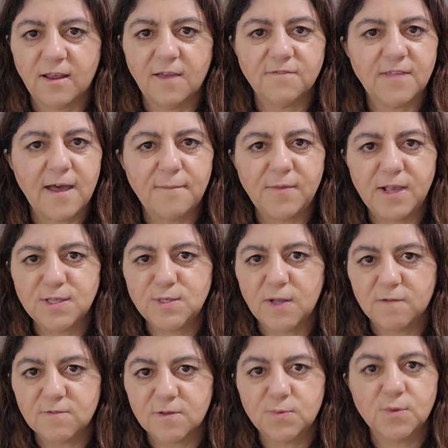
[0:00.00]
If that means you
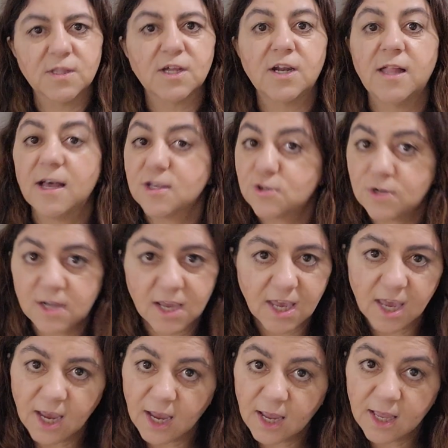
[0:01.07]
have to do a little extra
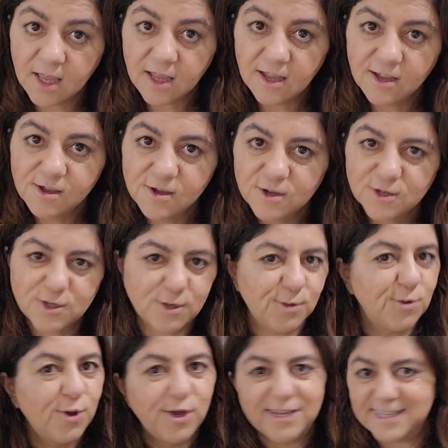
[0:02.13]
digging
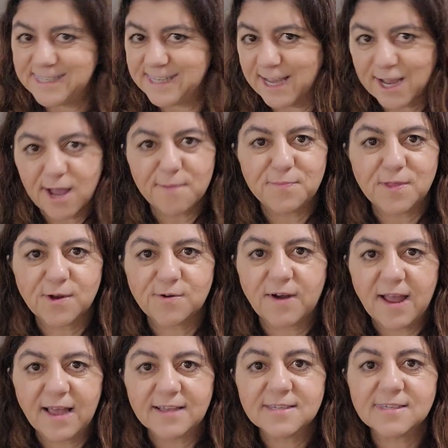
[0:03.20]
to dig up the
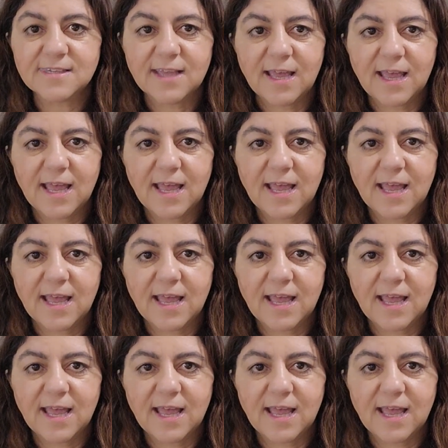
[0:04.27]
grass,